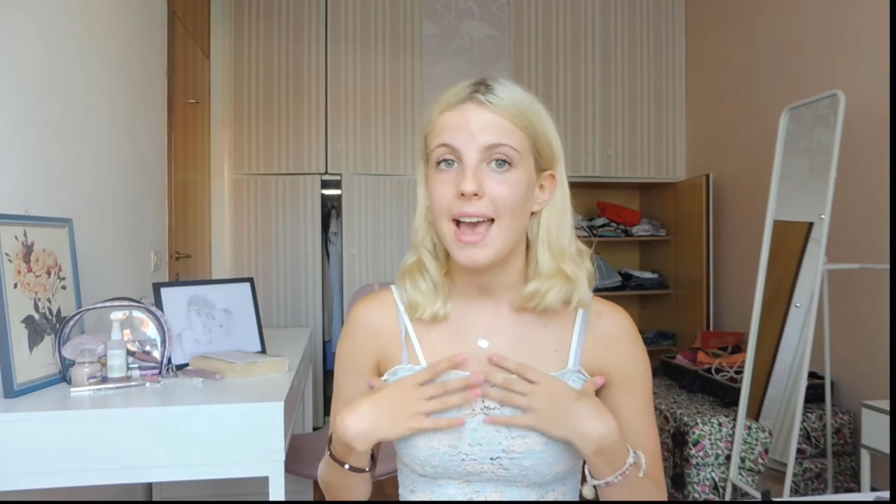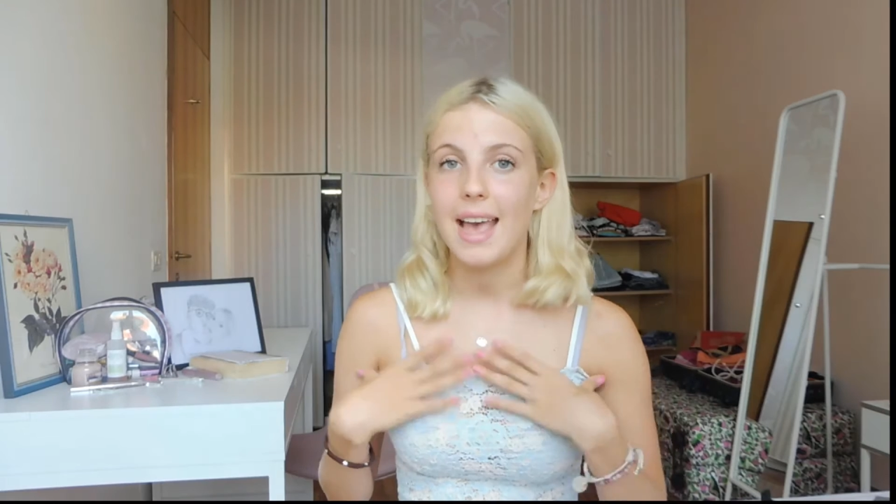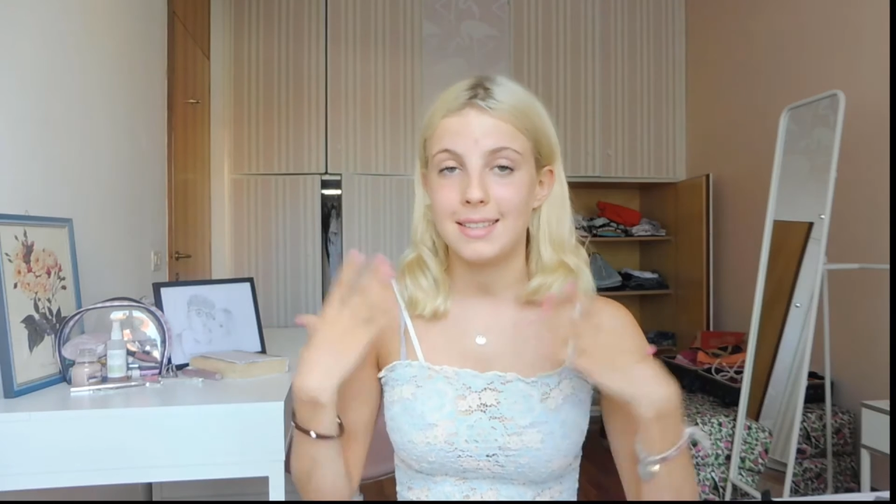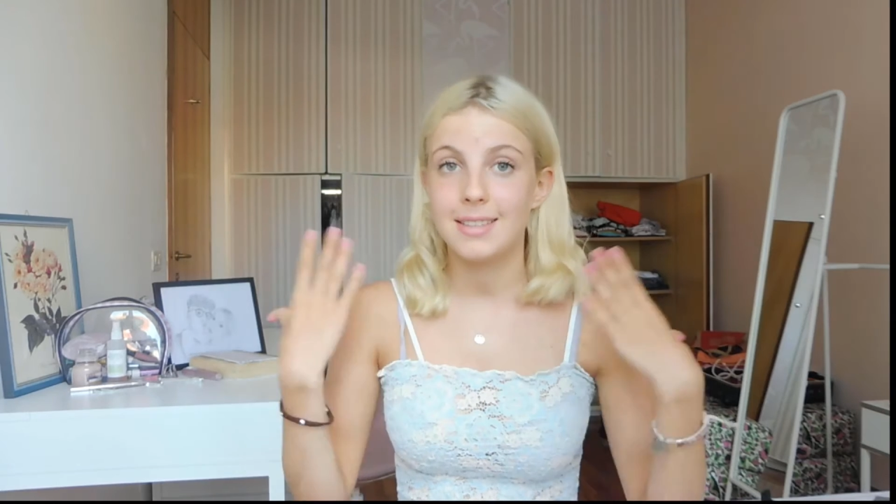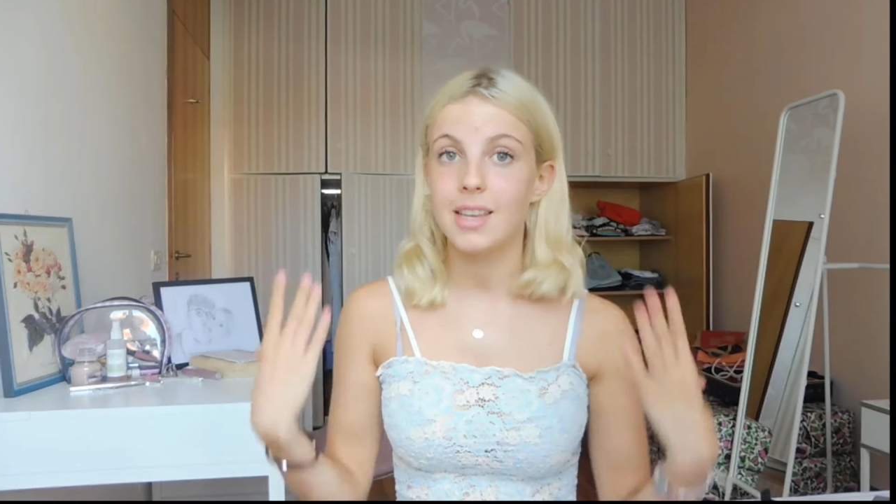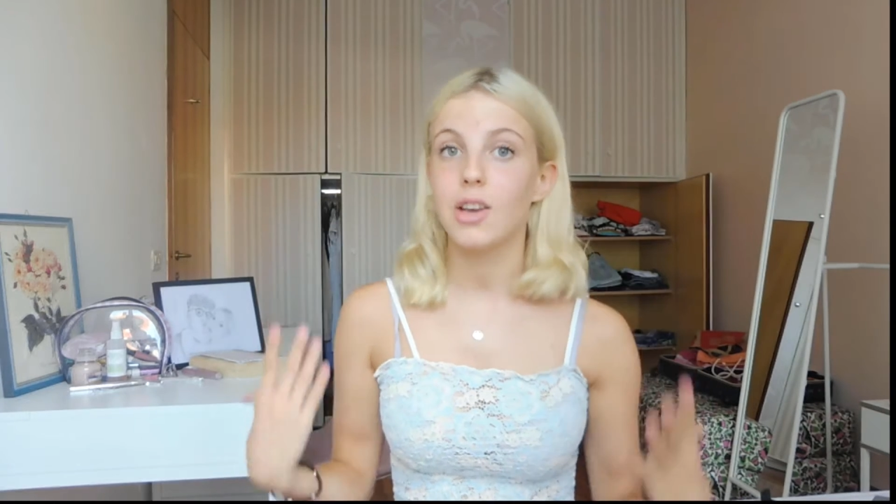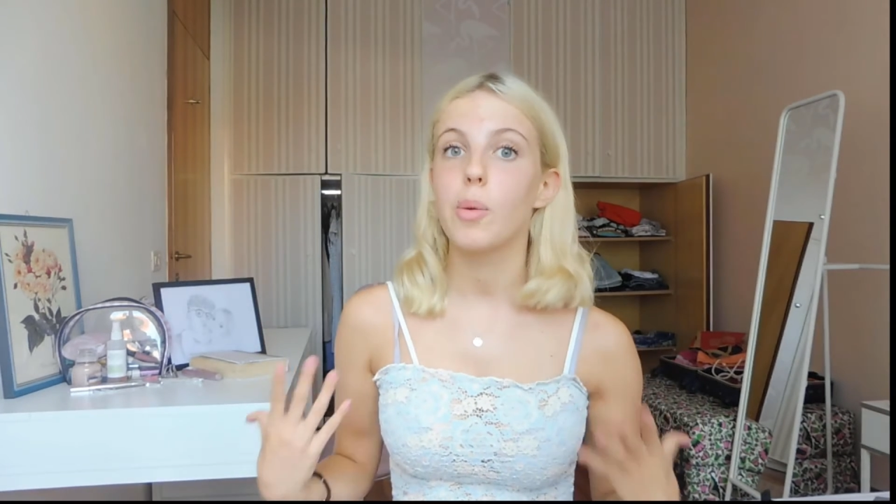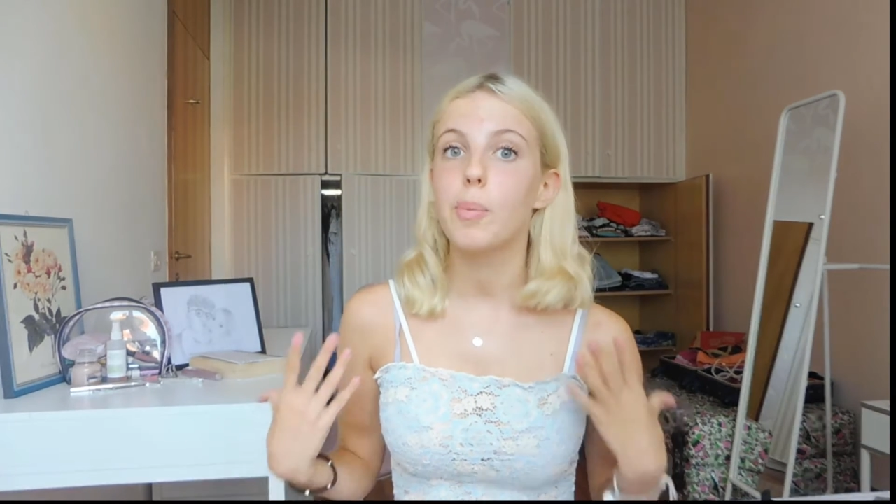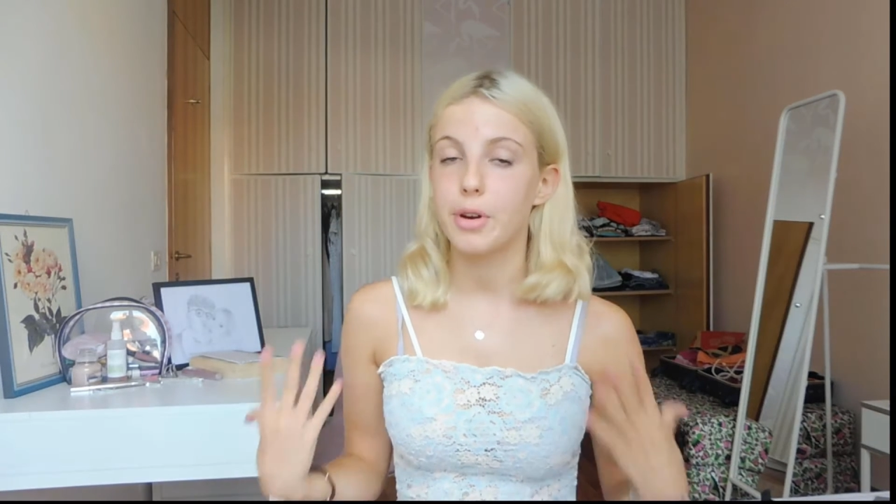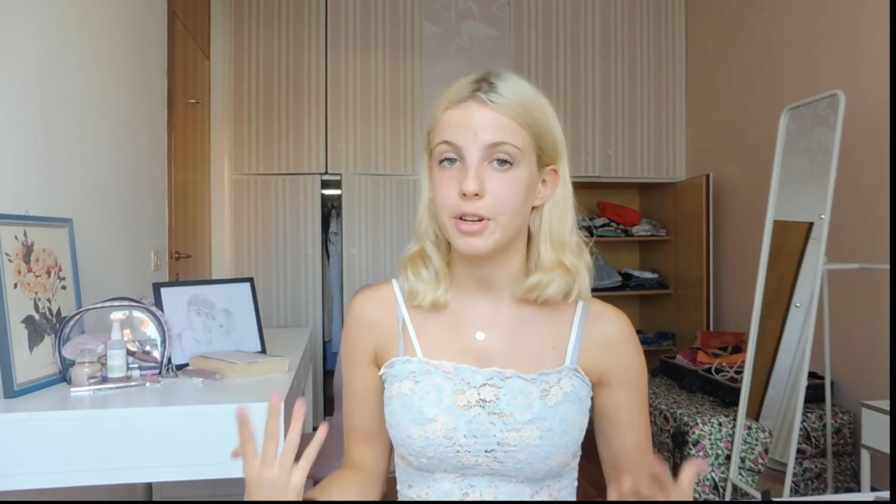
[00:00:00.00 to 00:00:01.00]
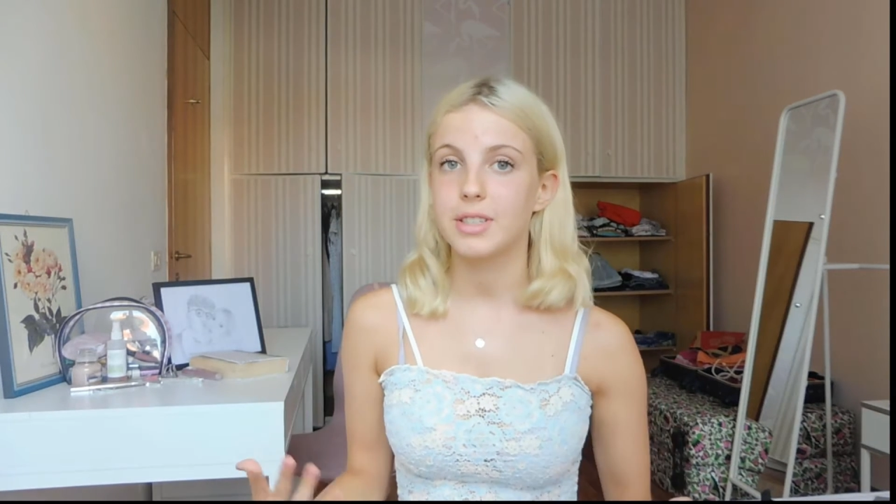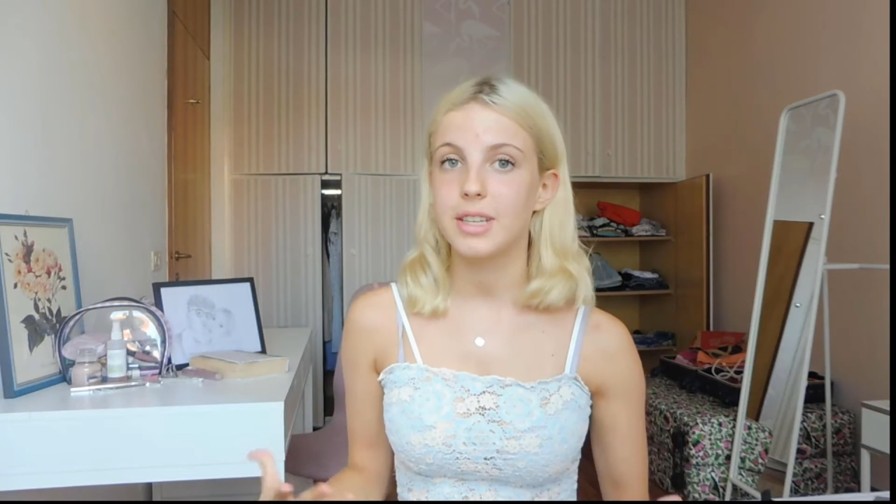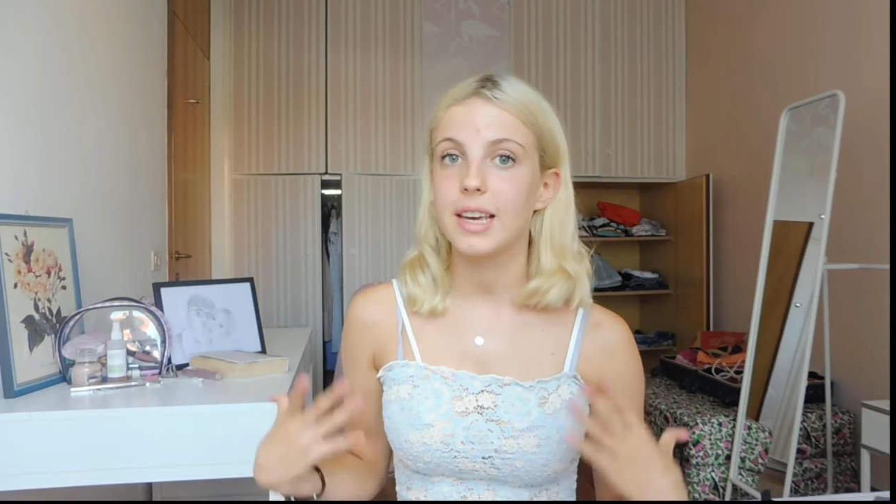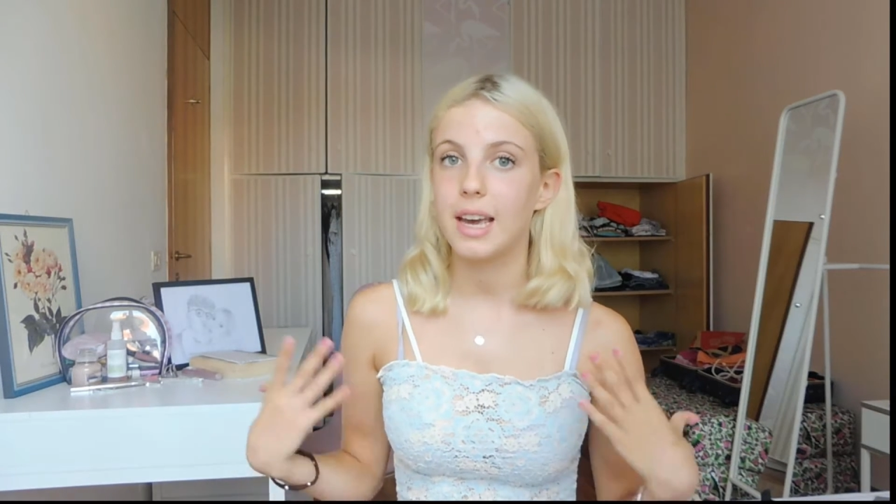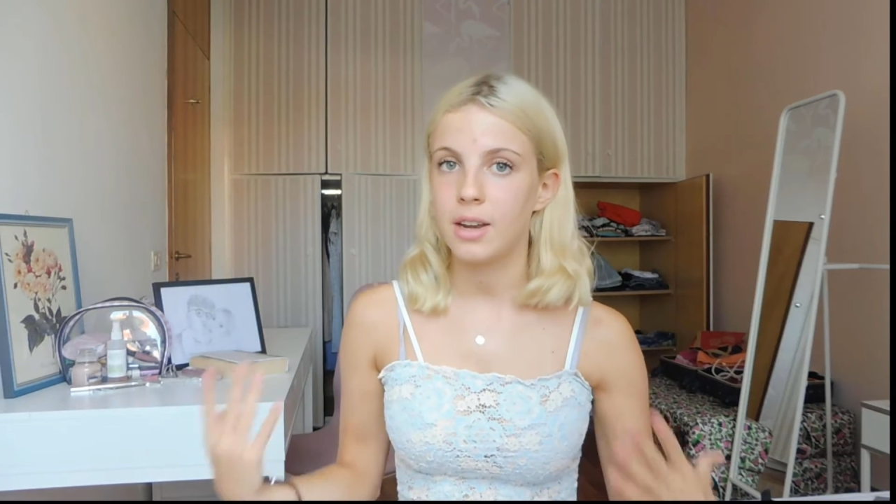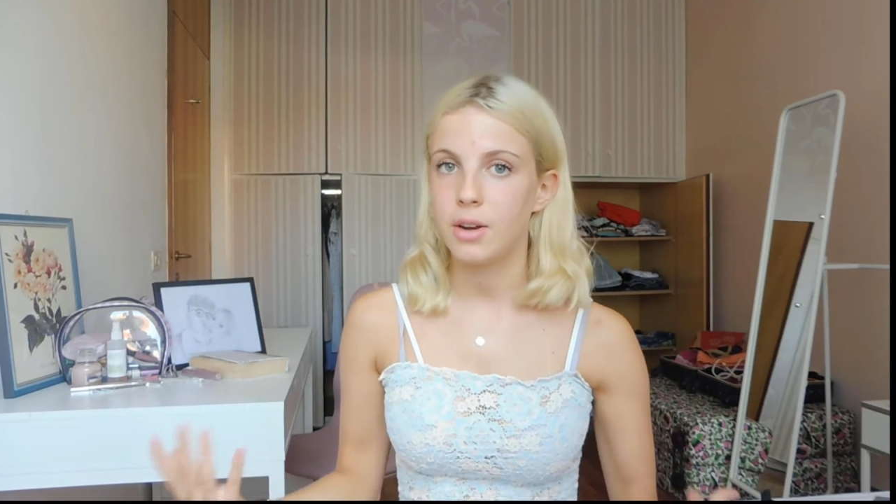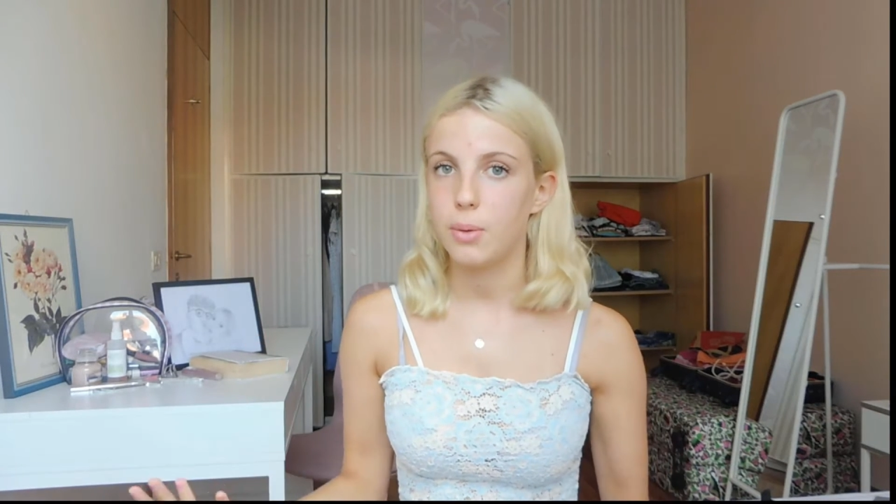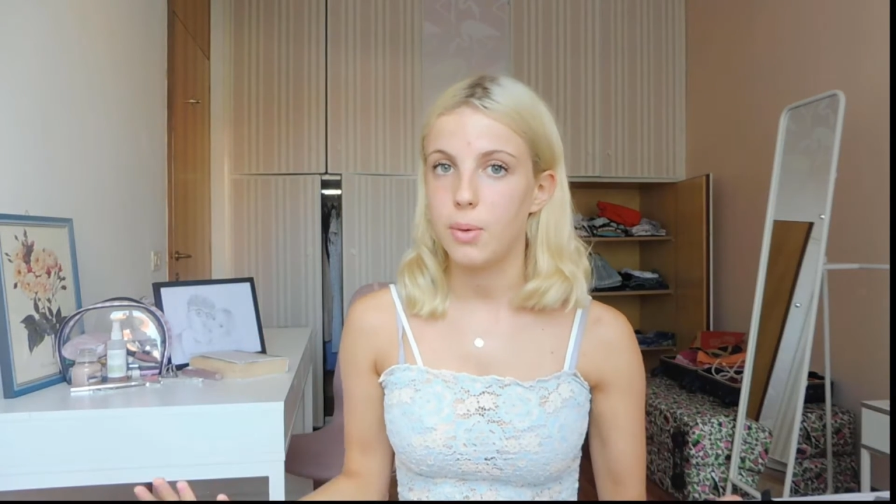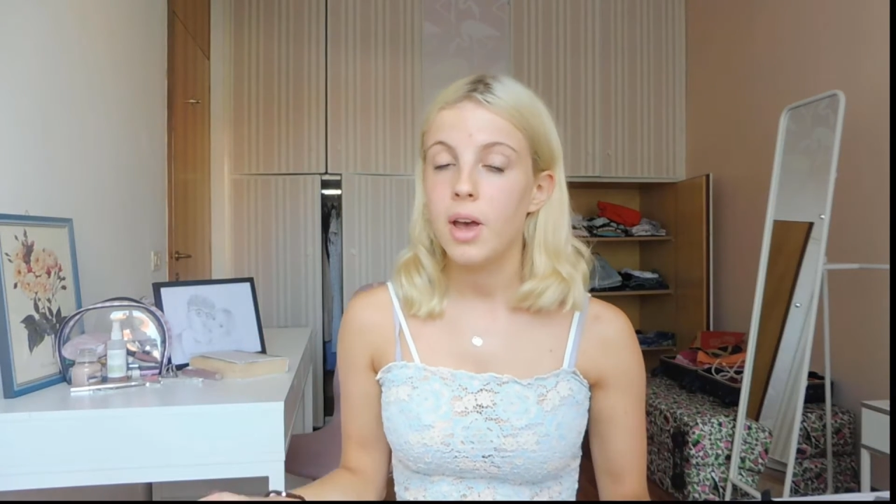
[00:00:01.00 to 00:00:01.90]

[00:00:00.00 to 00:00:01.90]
as a single person, can do.